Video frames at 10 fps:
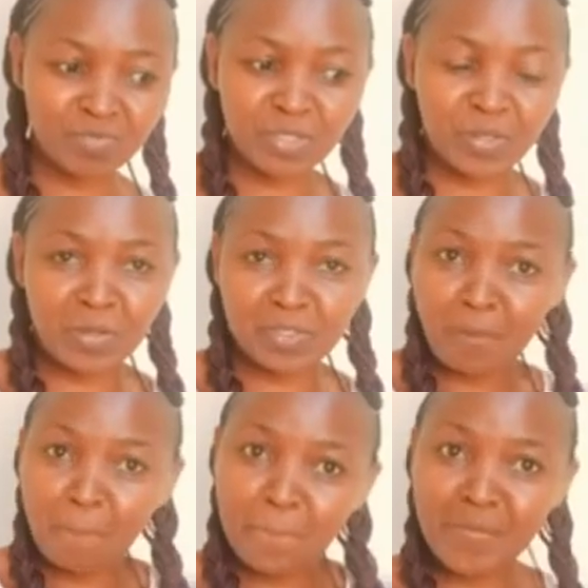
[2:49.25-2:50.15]
Because
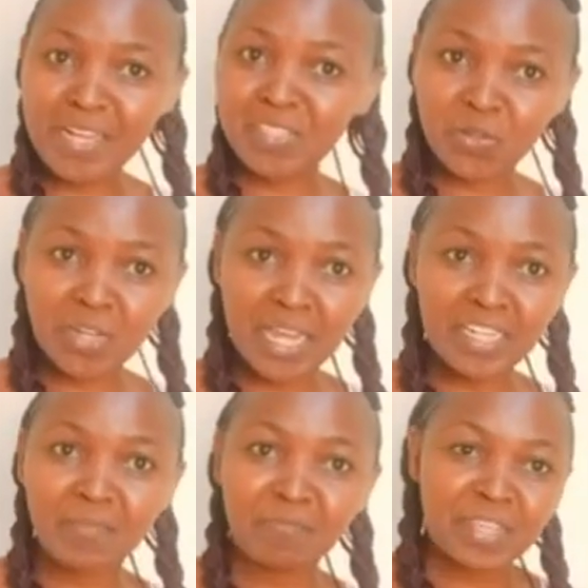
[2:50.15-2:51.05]

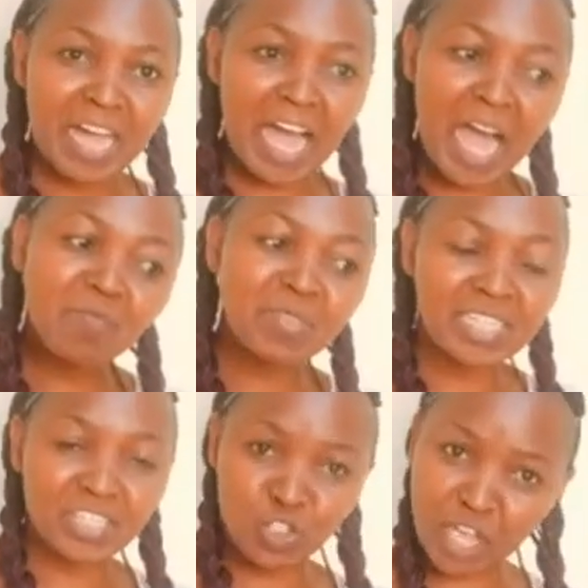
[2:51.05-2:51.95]
personally, I'm in
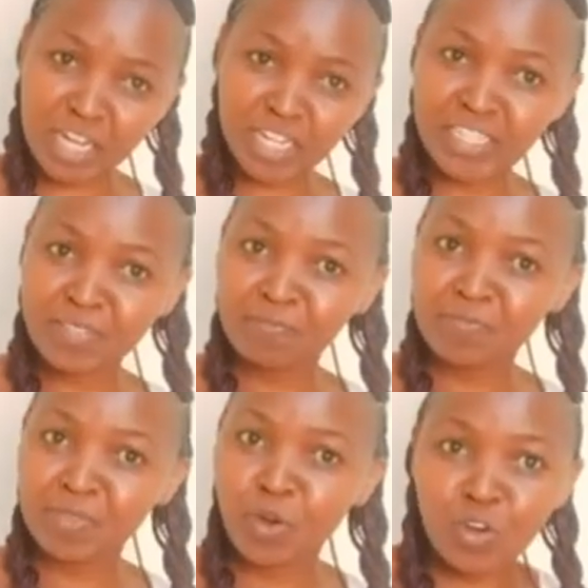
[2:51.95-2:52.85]
a journey
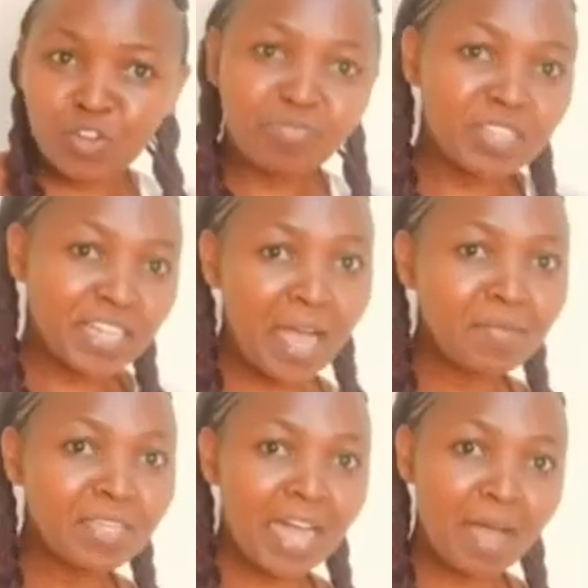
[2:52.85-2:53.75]
of
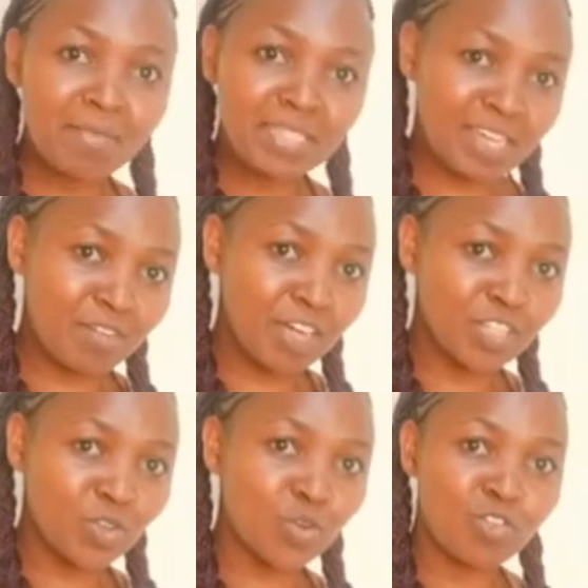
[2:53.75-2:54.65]
becoming a better
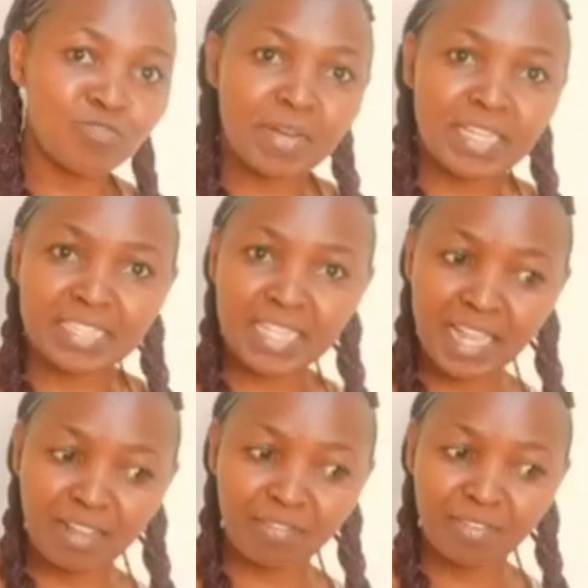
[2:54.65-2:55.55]
version of myself.